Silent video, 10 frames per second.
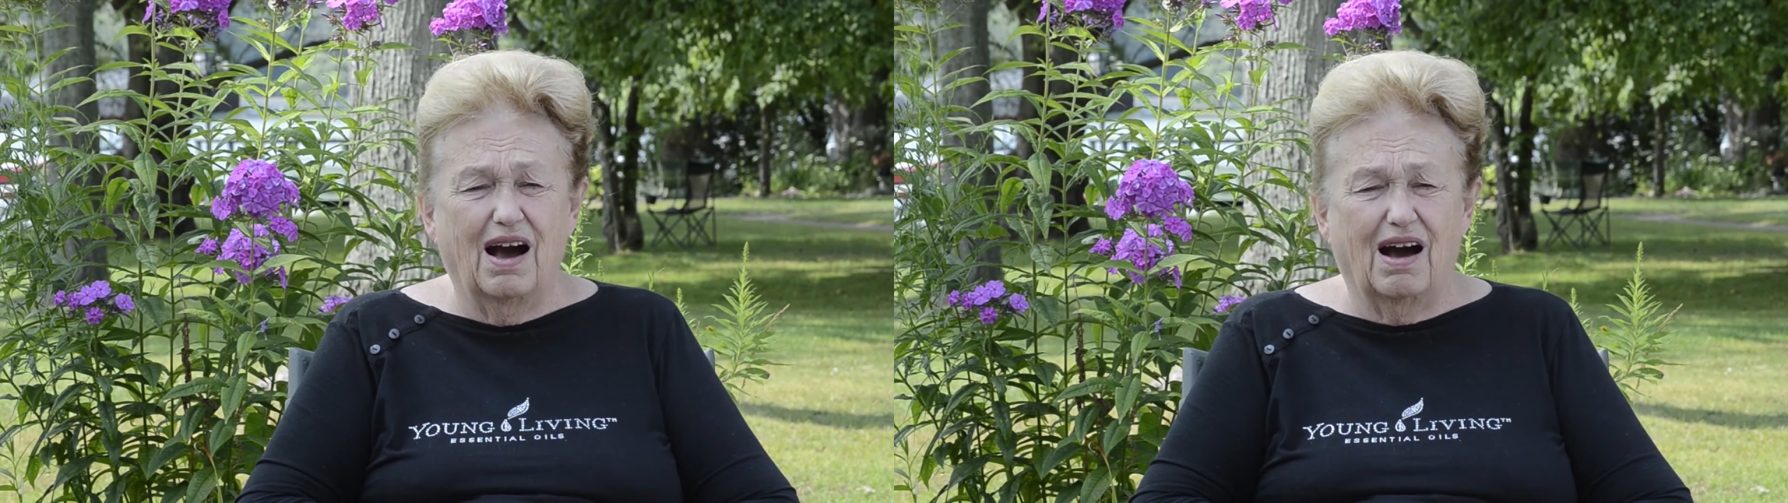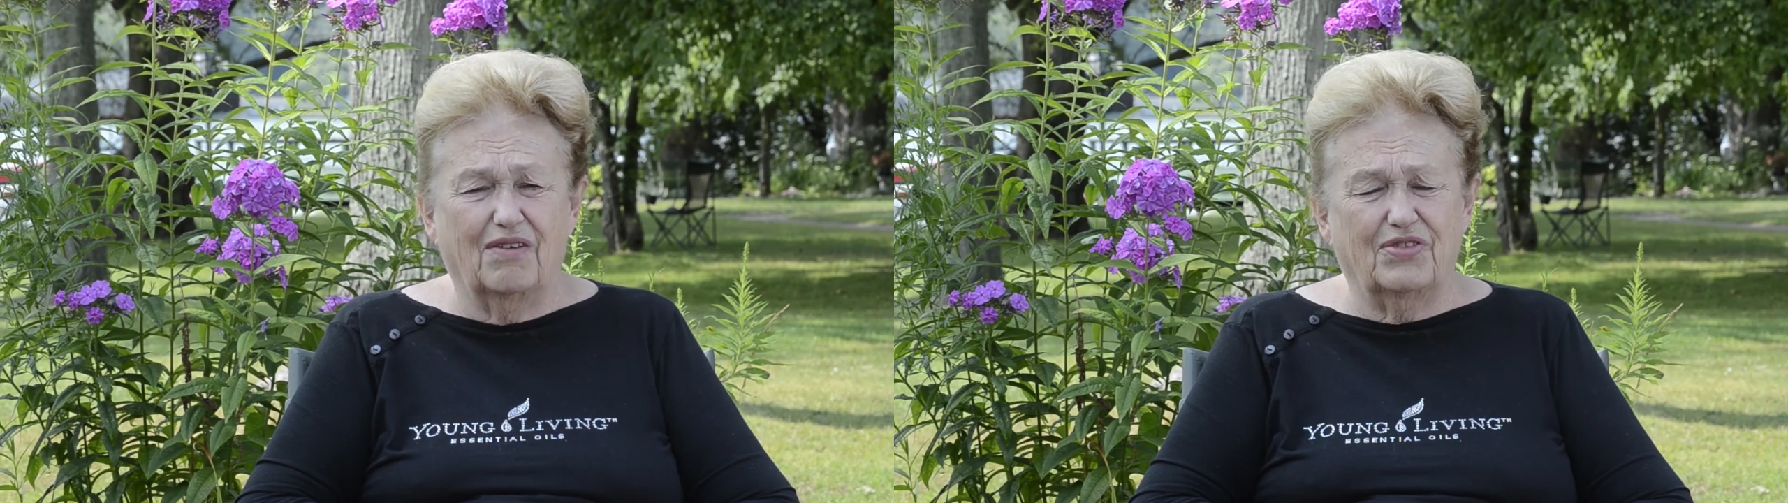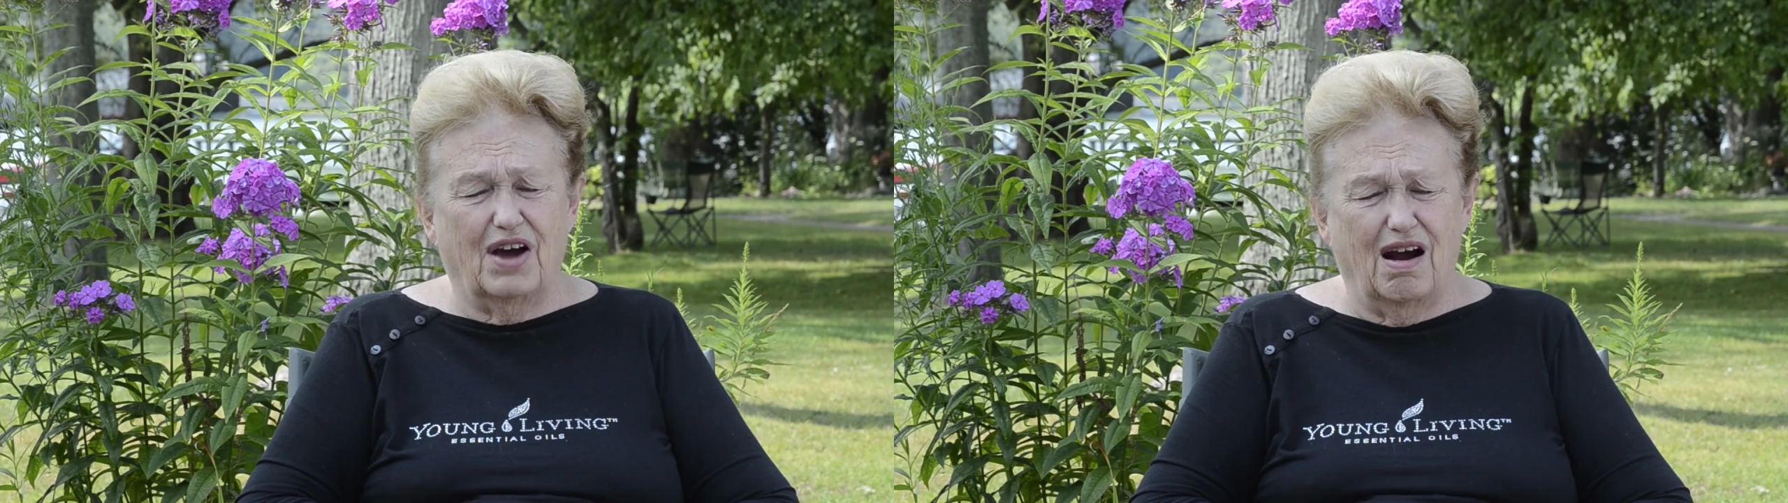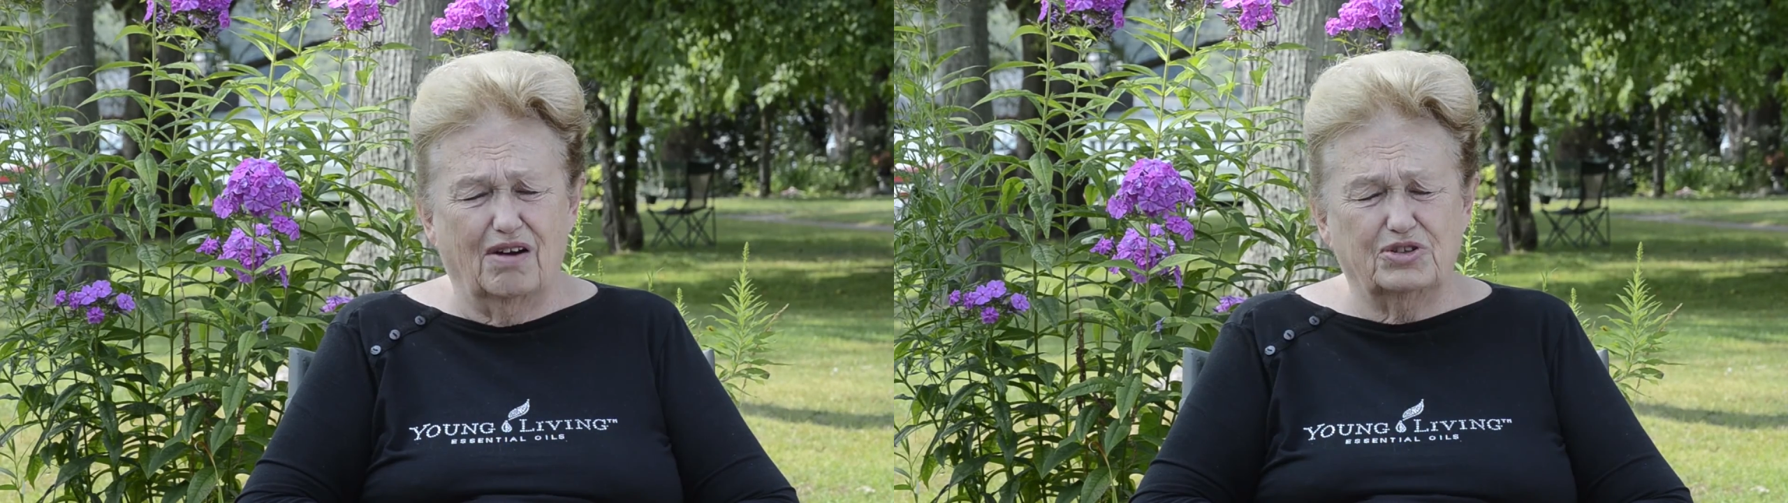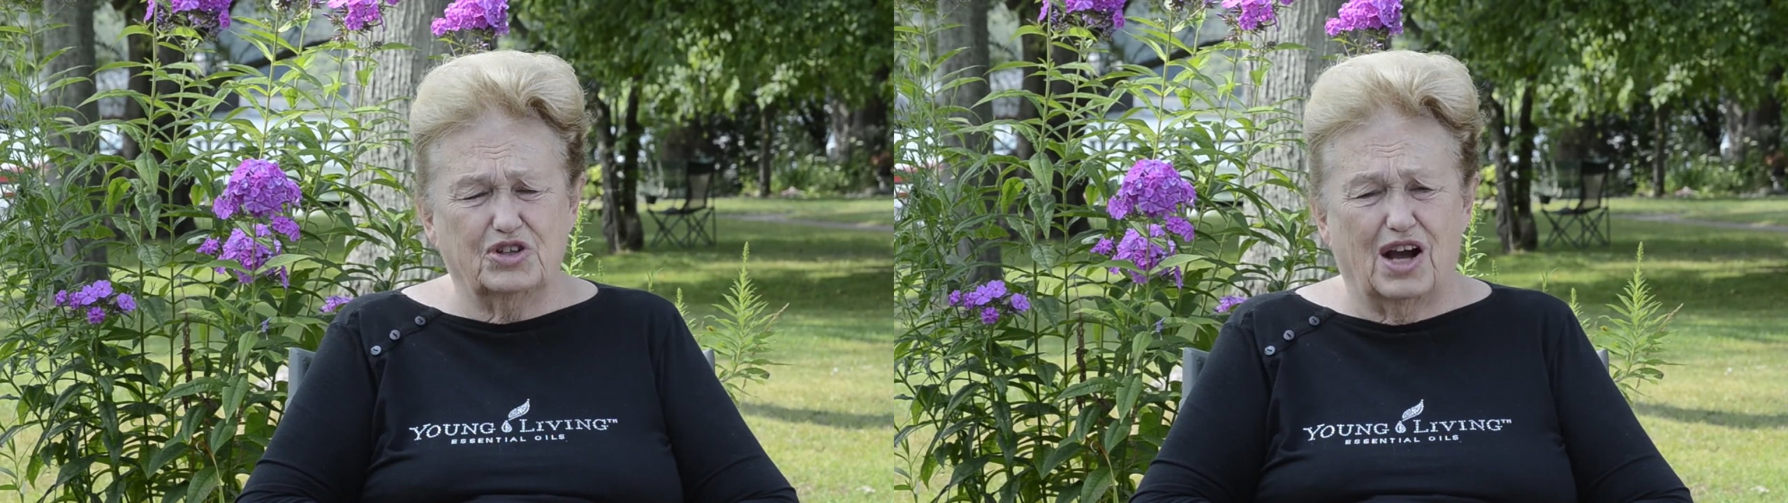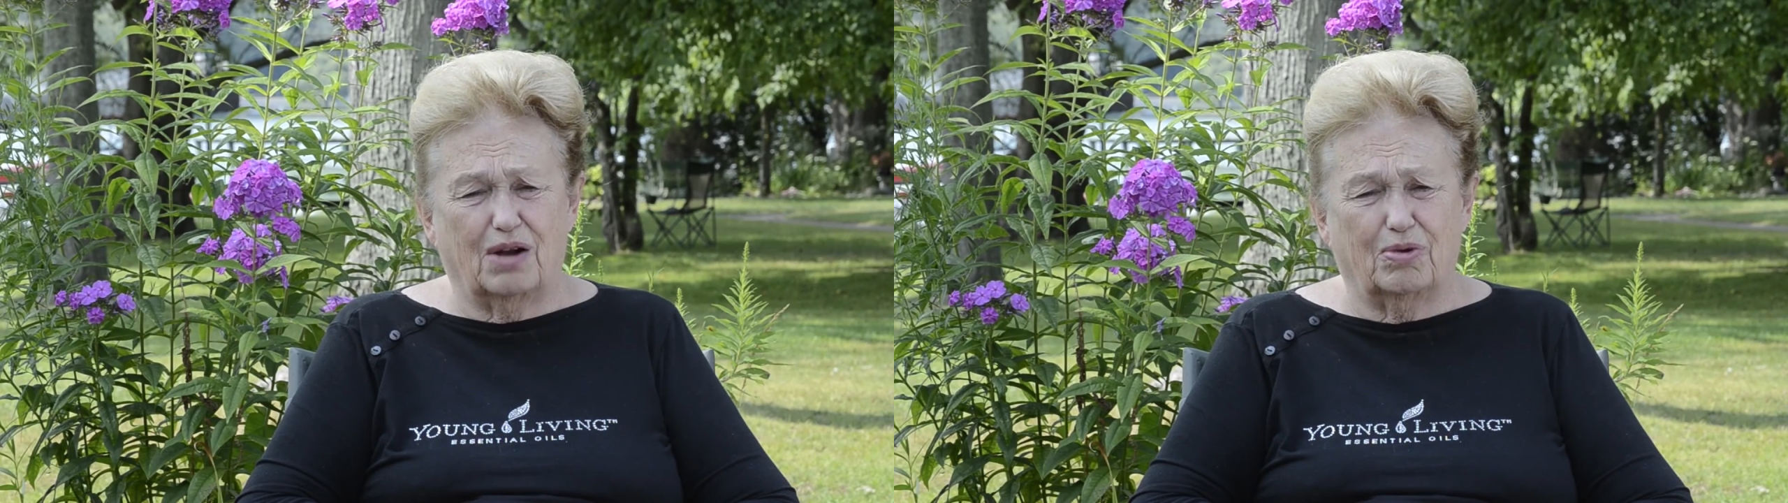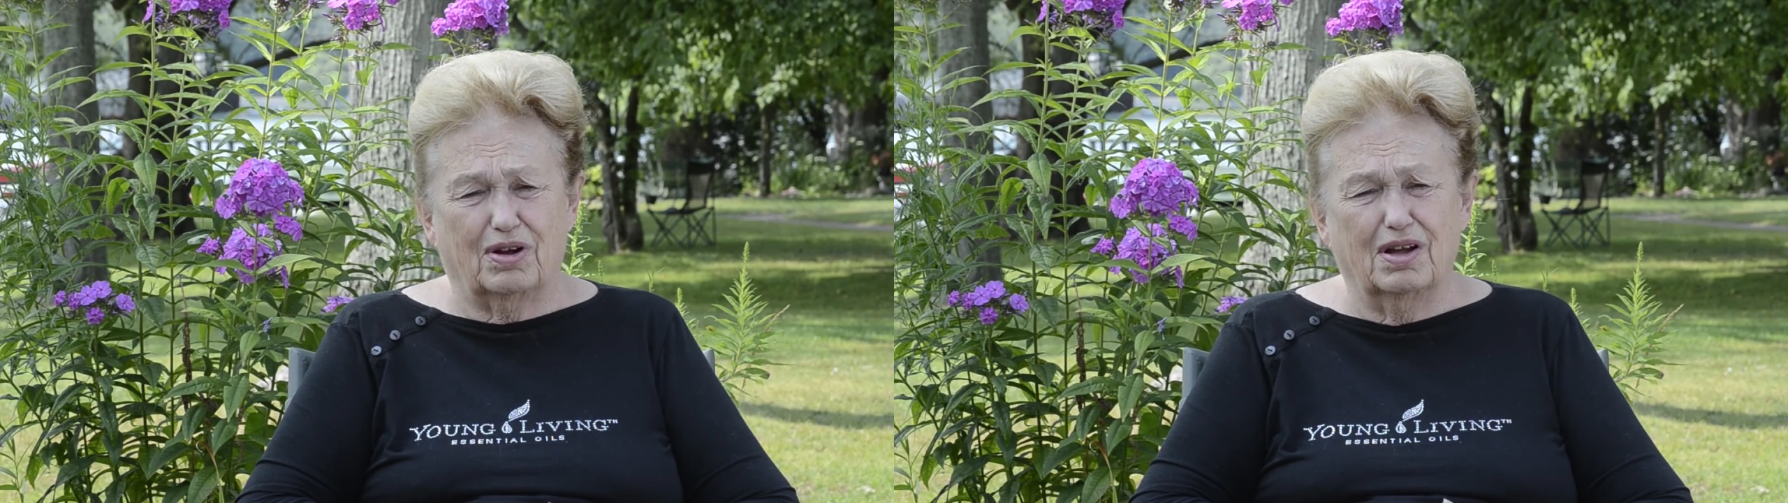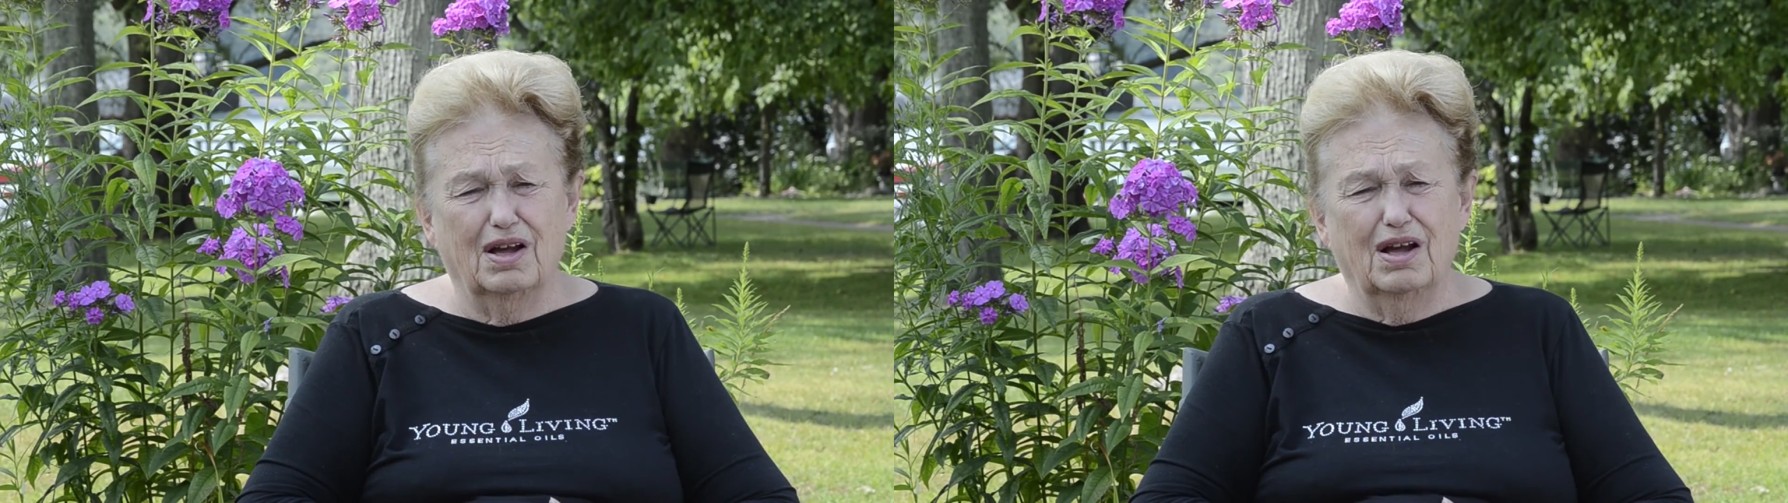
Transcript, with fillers: of the heart chakra.